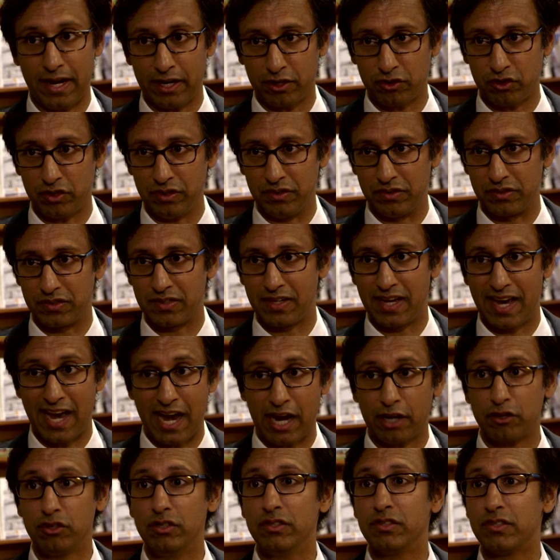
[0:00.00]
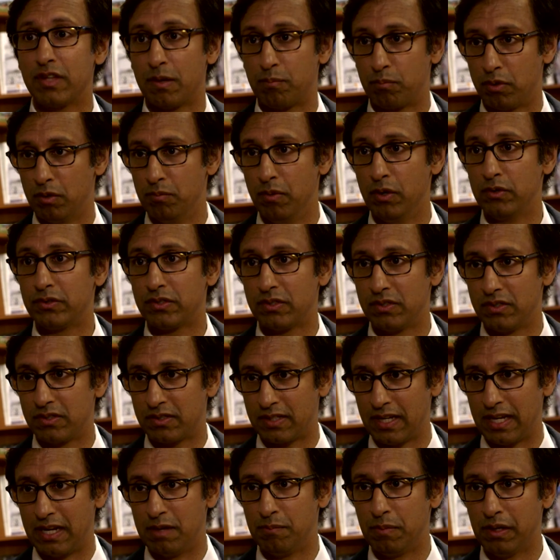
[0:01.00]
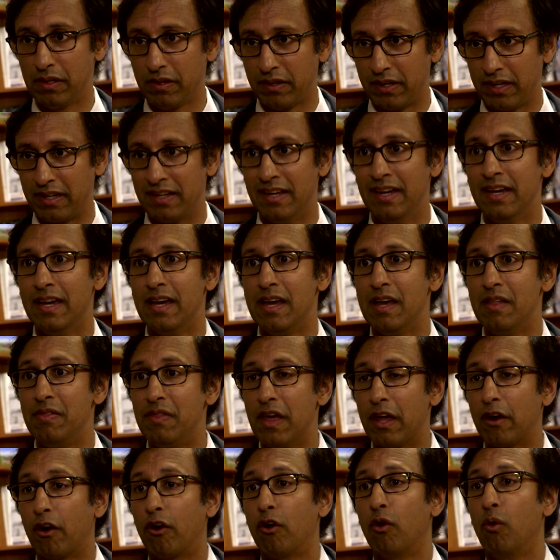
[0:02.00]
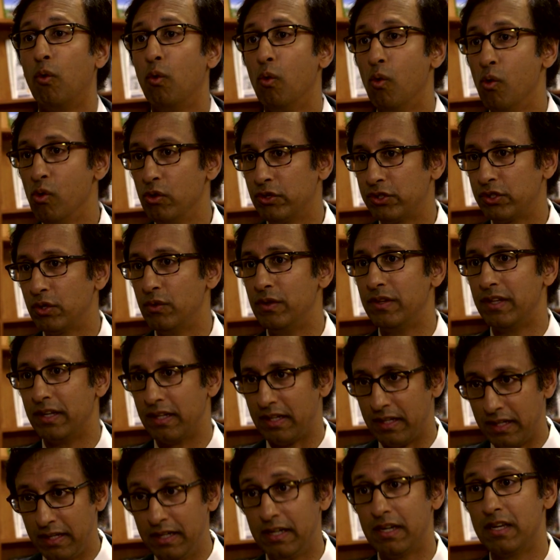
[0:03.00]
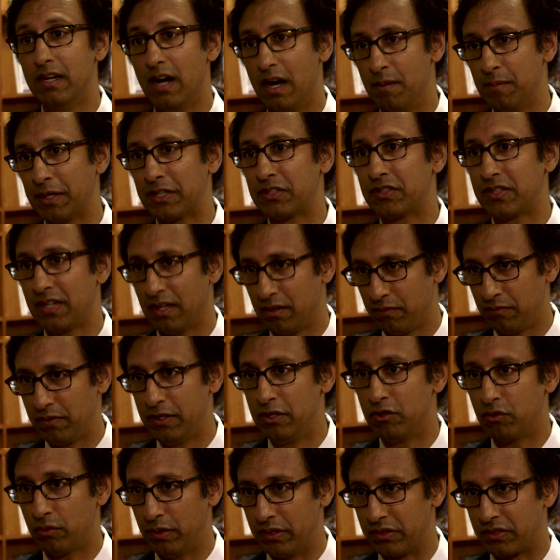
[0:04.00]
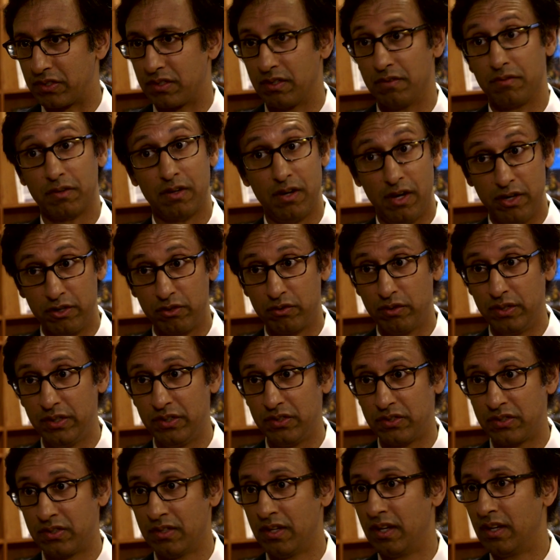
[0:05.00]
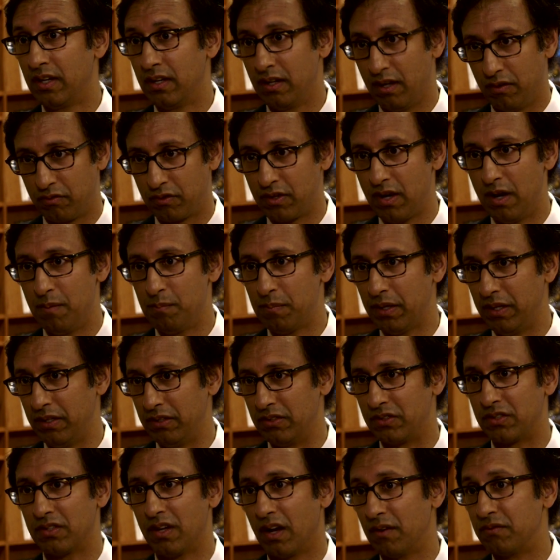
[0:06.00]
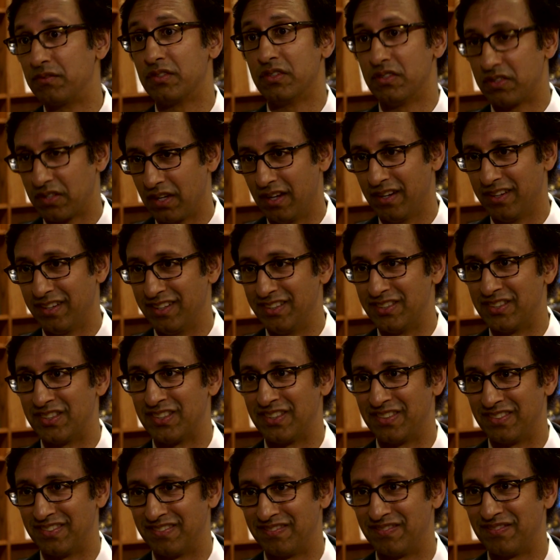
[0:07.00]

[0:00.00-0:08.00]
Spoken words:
actions, actions that promote sustainability, that are also in the economic self-interest of countries, of companies, of societies.